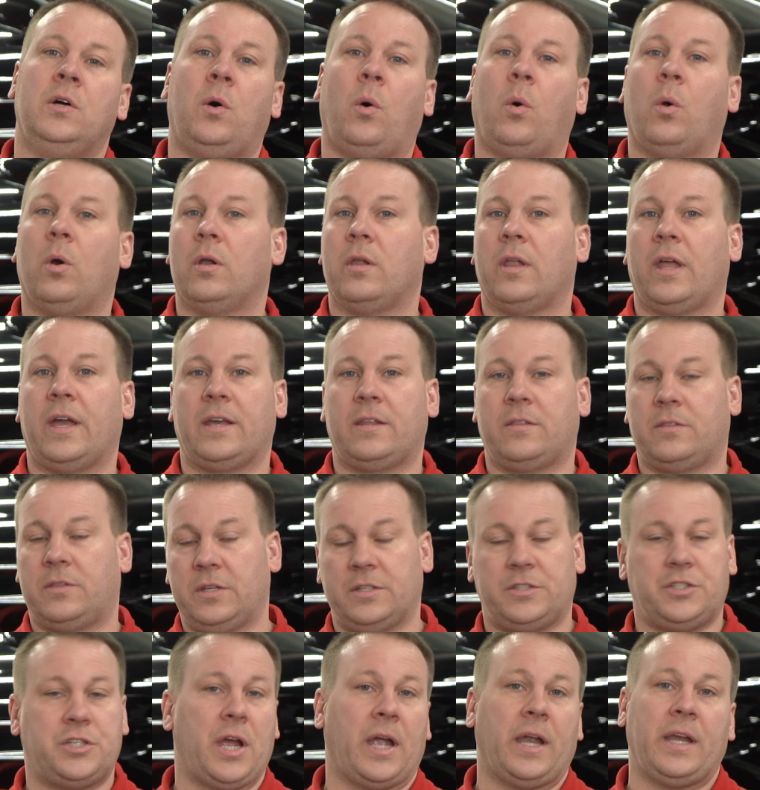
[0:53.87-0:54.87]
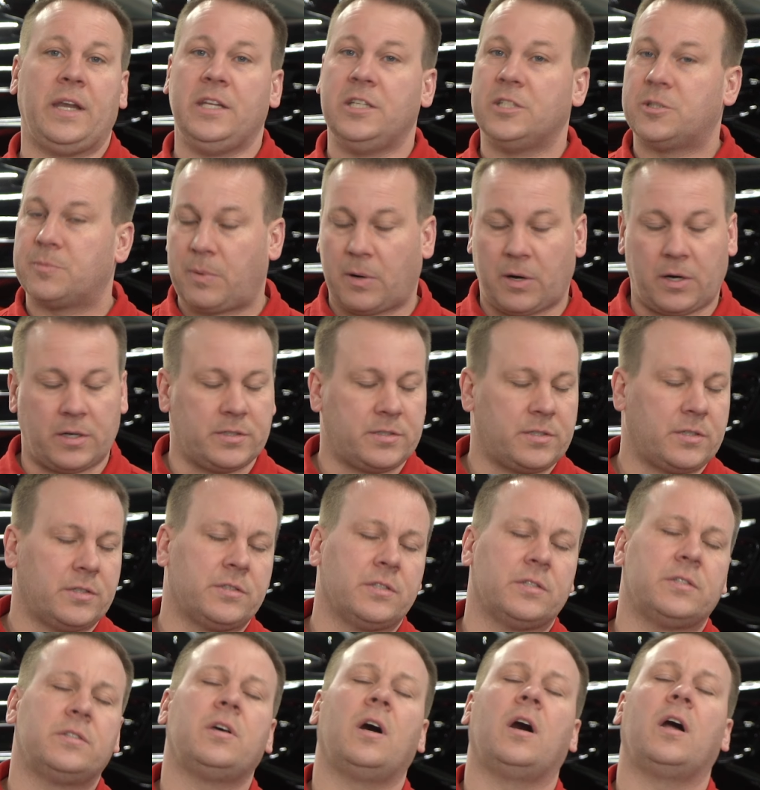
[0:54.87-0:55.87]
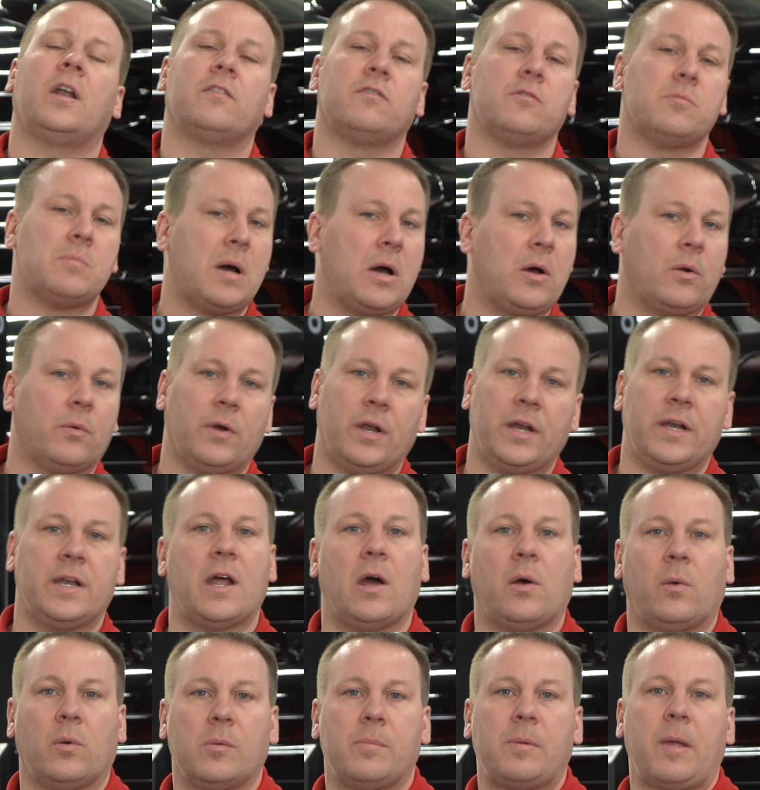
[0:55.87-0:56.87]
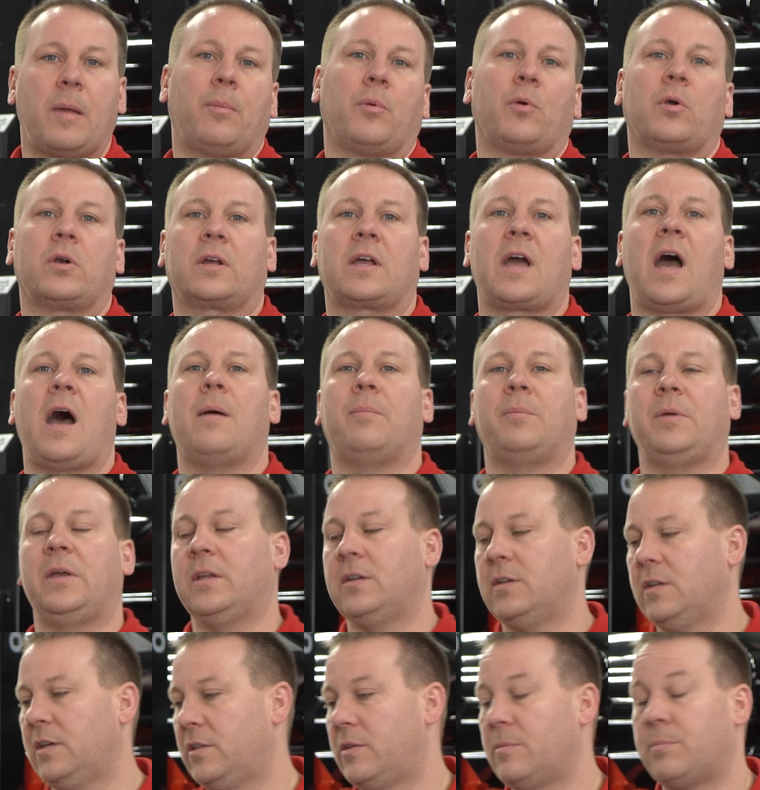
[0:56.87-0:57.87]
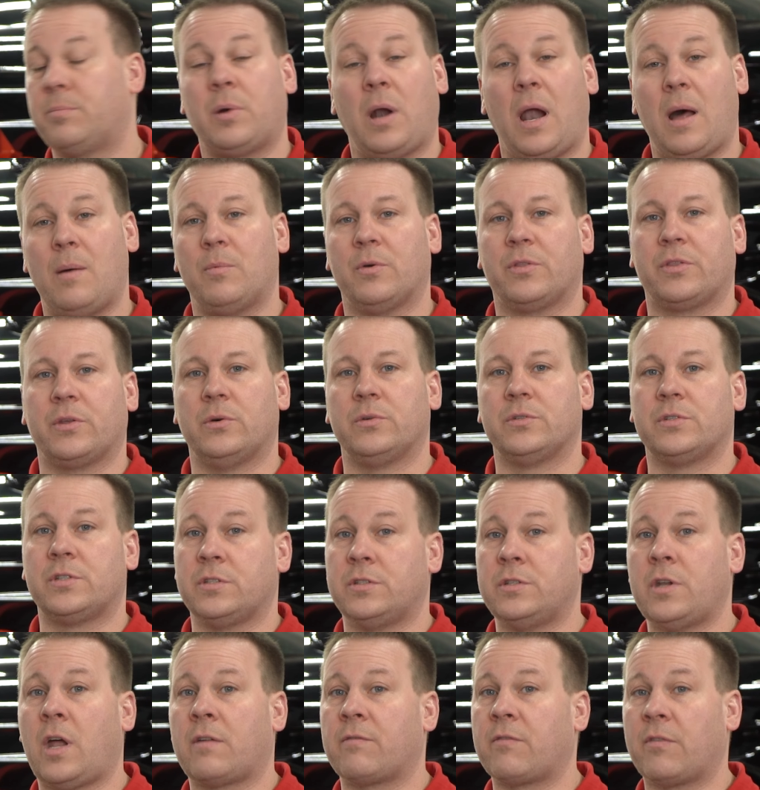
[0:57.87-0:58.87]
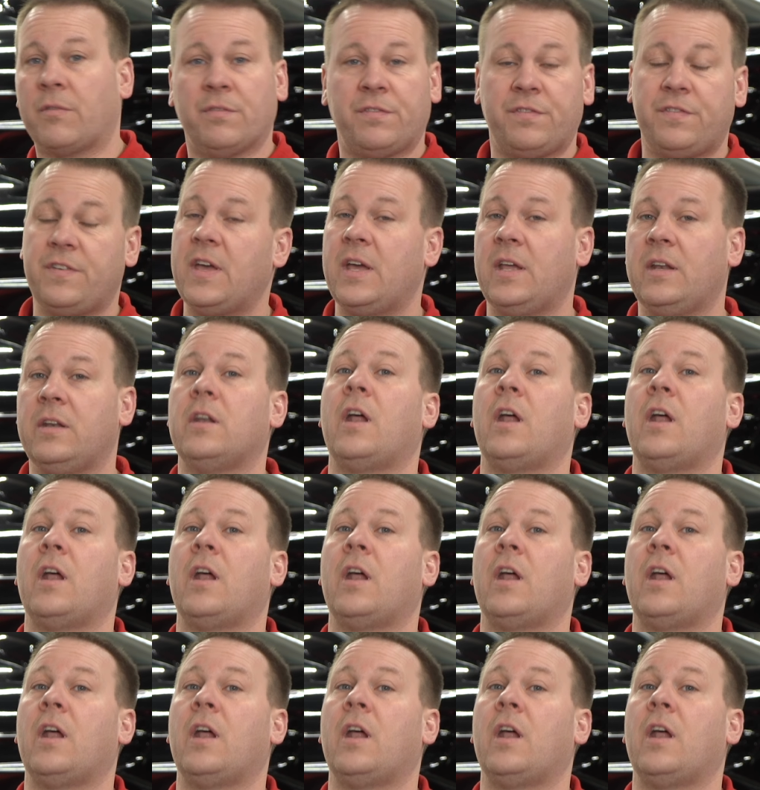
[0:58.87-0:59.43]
Or like the Chinese parts, there's a ton of them out right now where people are copying, and the problem with those is none of them fit,